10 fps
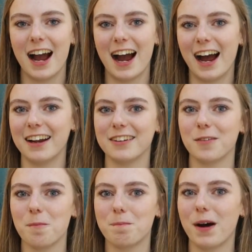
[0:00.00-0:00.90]

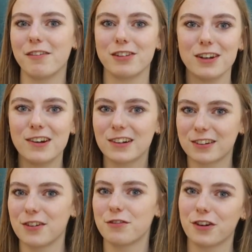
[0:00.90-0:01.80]
and by the
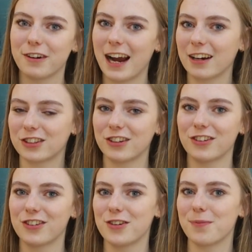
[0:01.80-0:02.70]
looks of your
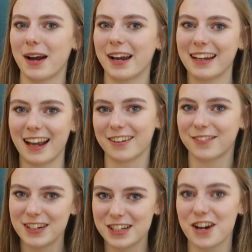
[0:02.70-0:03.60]
reactions to my
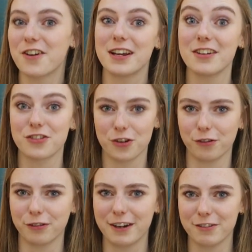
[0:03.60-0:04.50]
last video, it's your
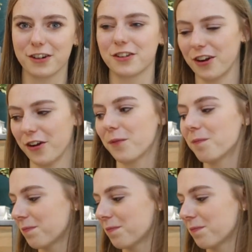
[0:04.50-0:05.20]
favourite too.